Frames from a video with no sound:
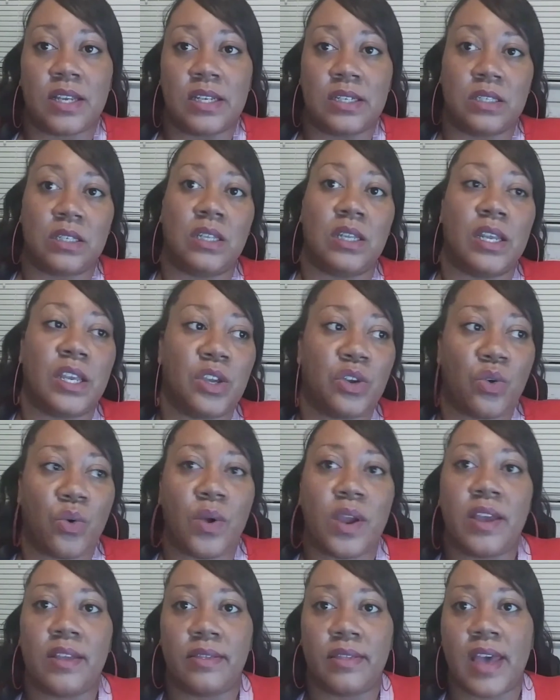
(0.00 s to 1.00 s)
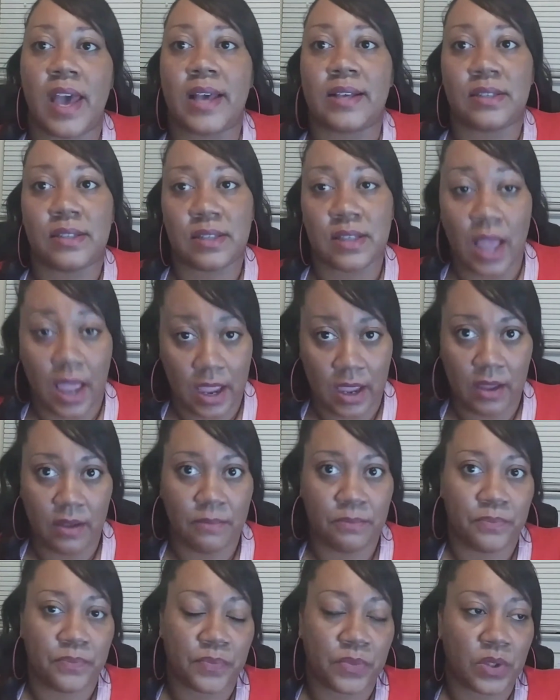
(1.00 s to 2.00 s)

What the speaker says: it's legal in that state.